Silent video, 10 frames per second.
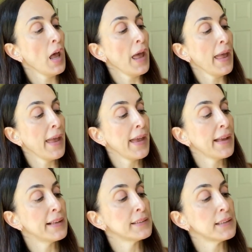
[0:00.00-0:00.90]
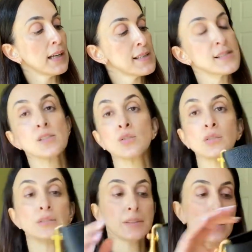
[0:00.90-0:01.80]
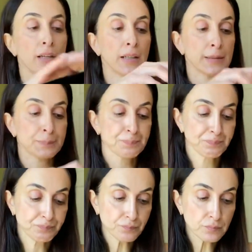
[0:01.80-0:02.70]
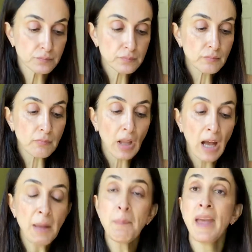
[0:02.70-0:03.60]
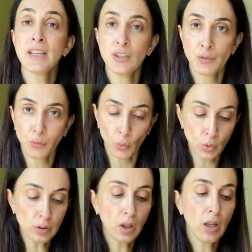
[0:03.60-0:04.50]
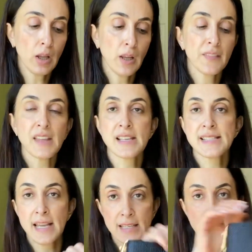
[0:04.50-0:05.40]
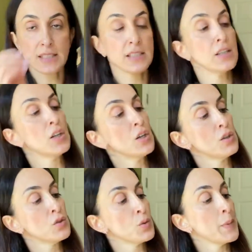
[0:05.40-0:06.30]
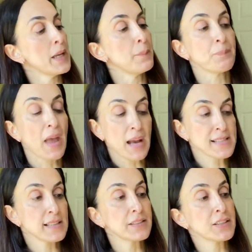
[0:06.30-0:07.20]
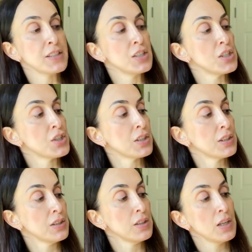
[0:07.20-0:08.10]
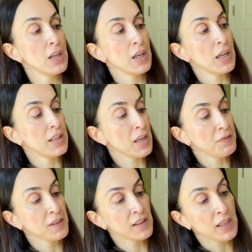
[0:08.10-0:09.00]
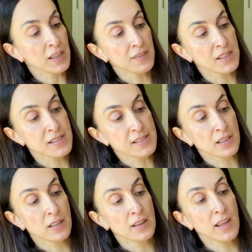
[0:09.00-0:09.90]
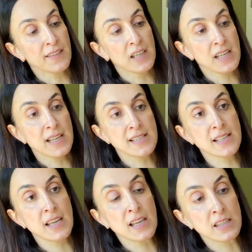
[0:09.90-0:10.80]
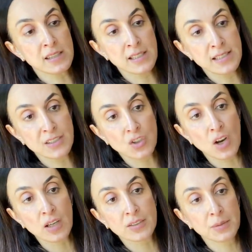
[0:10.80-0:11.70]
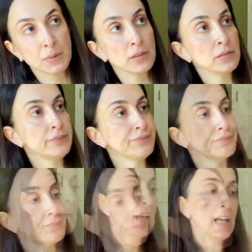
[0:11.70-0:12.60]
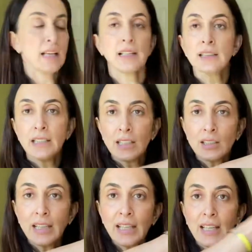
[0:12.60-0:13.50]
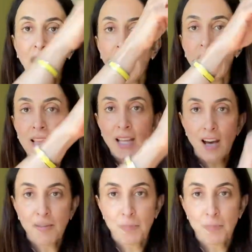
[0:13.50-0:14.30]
And as soon um, I paid in full, they send it to me. Excellent condition. And I feel like this uh, leather is indestructible. Clearly, I love